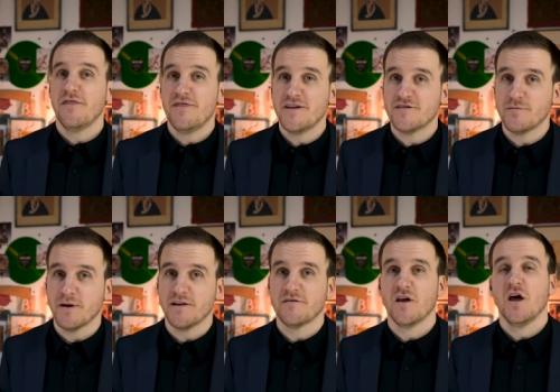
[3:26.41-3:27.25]
This
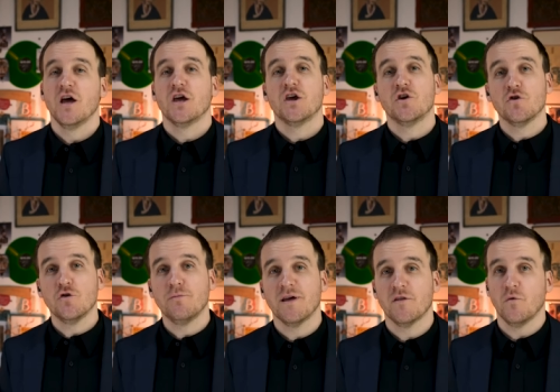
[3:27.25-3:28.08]
means you'll
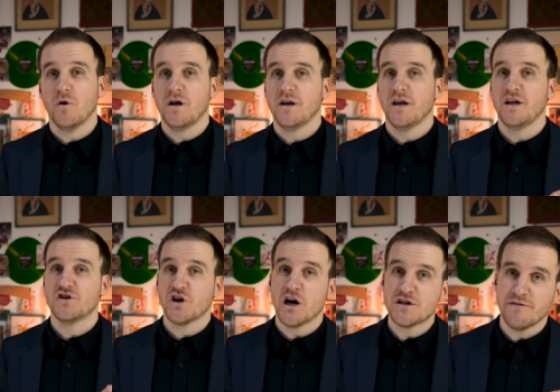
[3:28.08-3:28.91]
be the one in
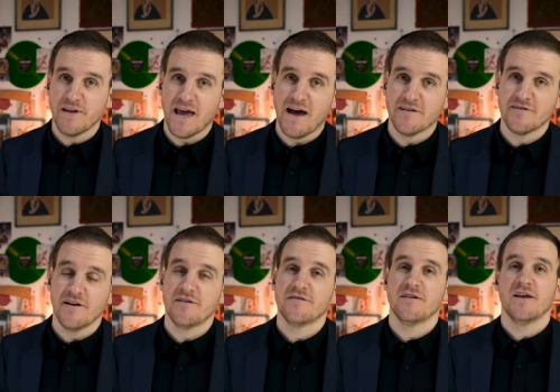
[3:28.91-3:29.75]
charge of the
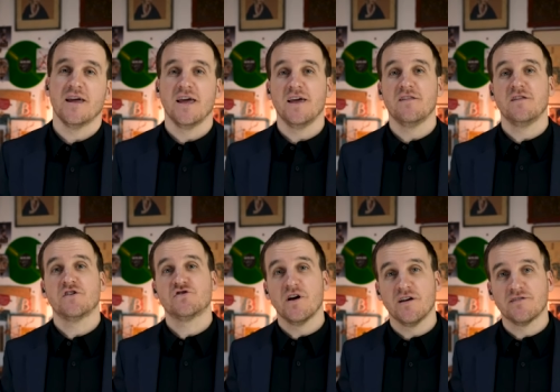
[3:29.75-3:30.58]
assets in the
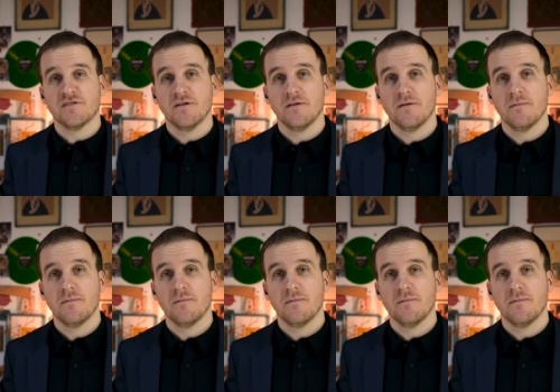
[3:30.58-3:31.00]
trust.